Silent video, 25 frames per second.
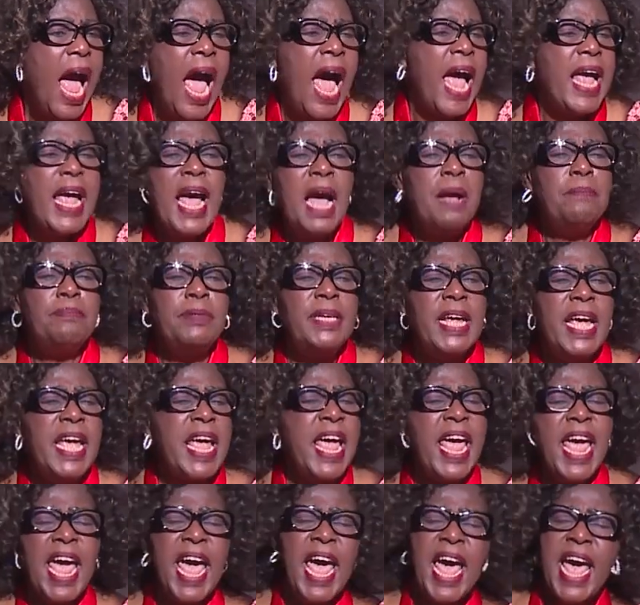I am
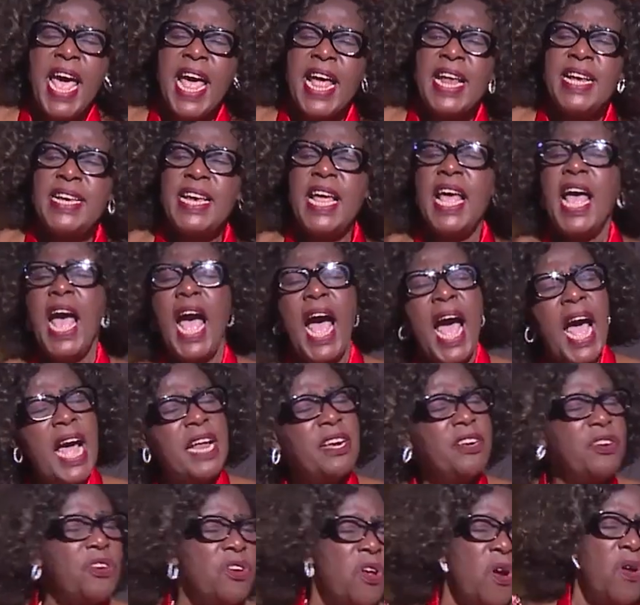the head
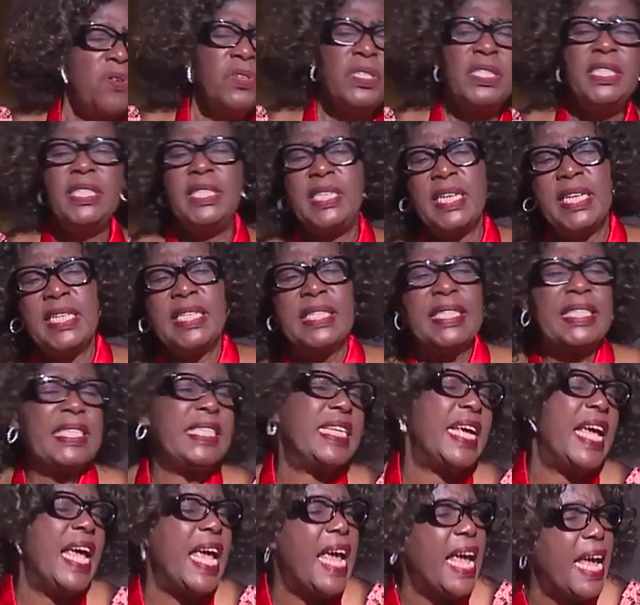and not the
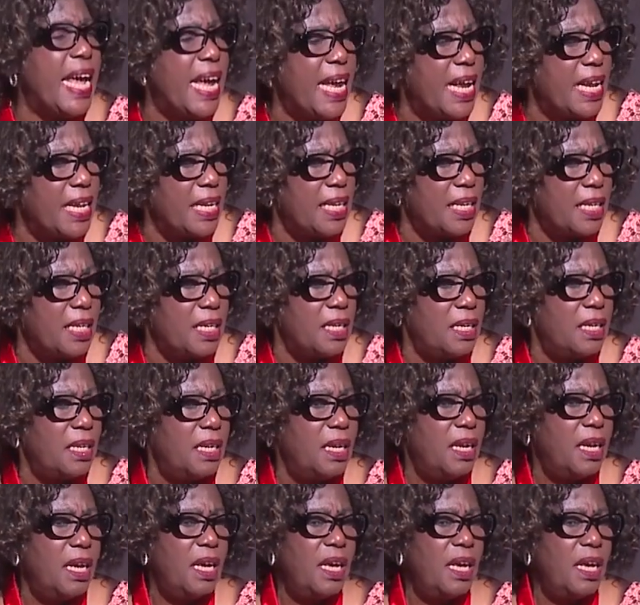tail.